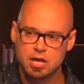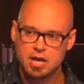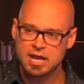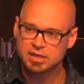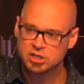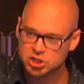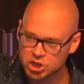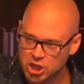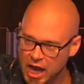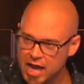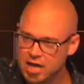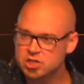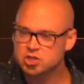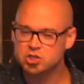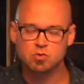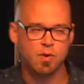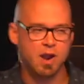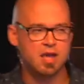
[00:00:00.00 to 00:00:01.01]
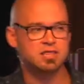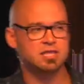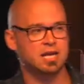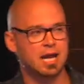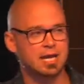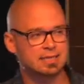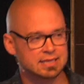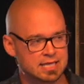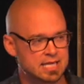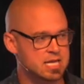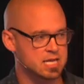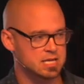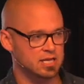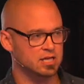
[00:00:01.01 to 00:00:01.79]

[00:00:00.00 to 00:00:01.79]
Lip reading: it changed the way that I lead.